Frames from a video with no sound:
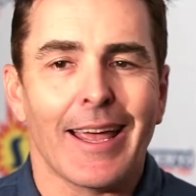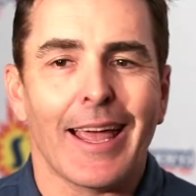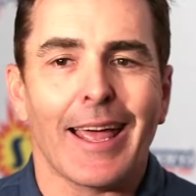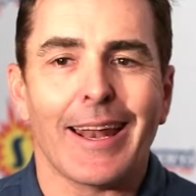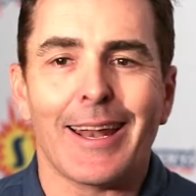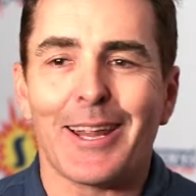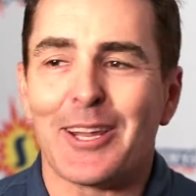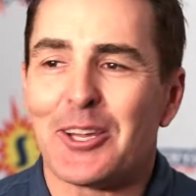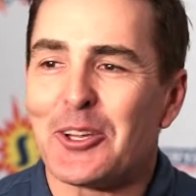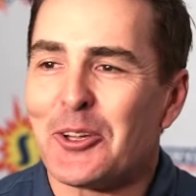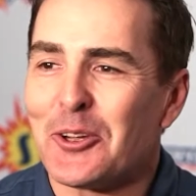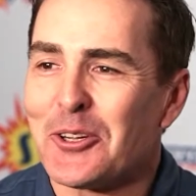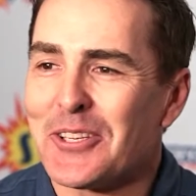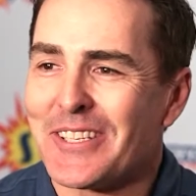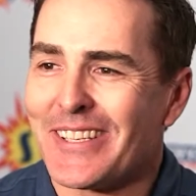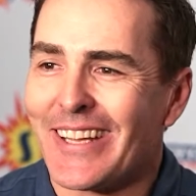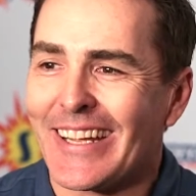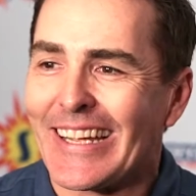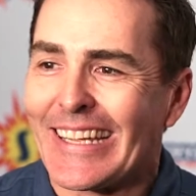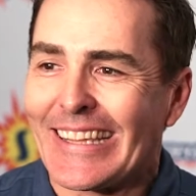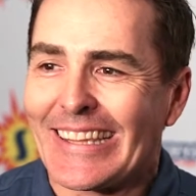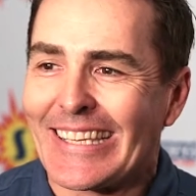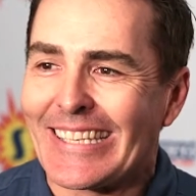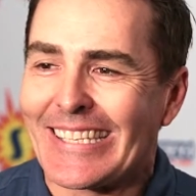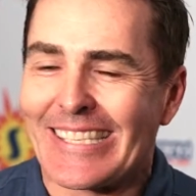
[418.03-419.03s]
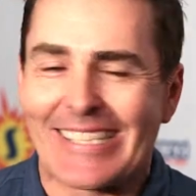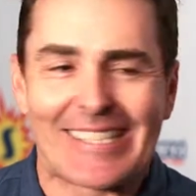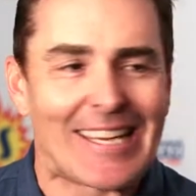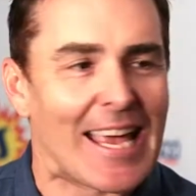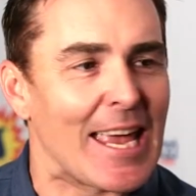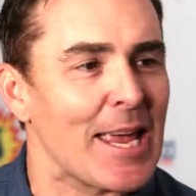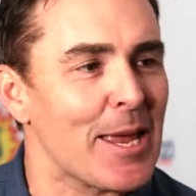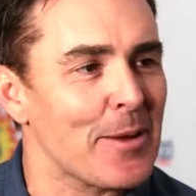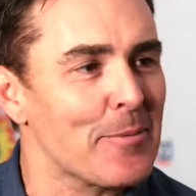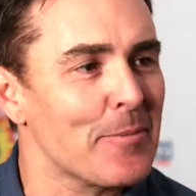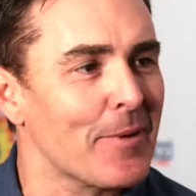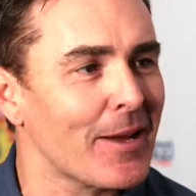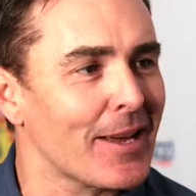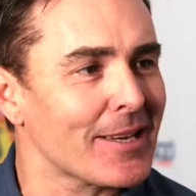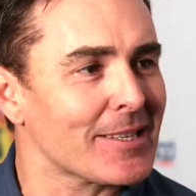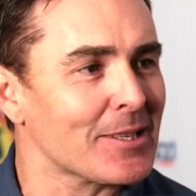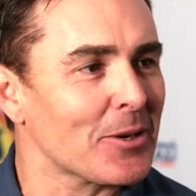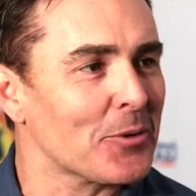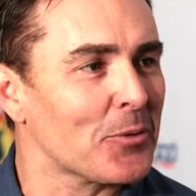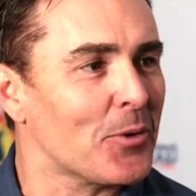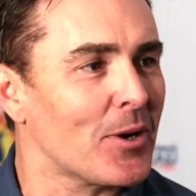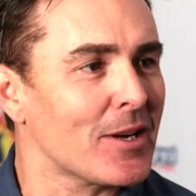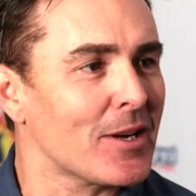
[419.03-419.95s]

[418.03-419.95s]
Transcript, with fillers: And it looks like the same as it